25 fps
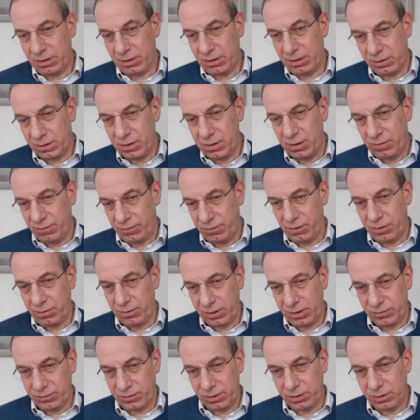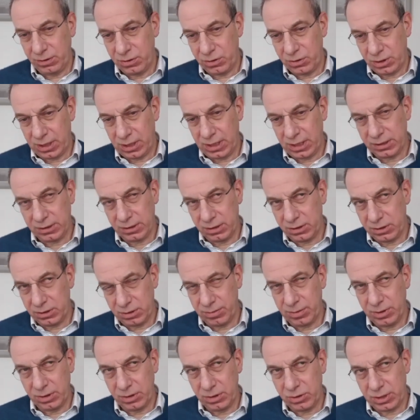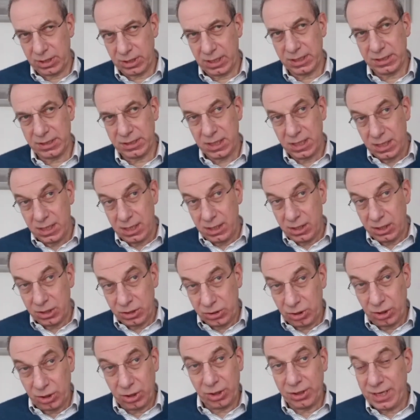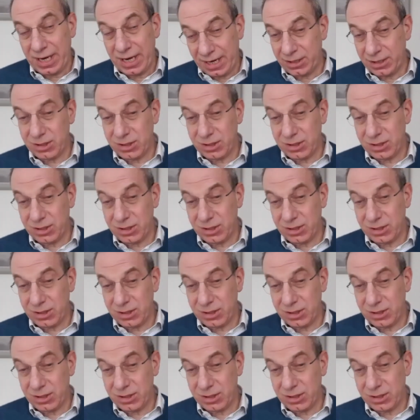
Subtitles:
or 4 weeks for the other trial, some of the other trials, is done on that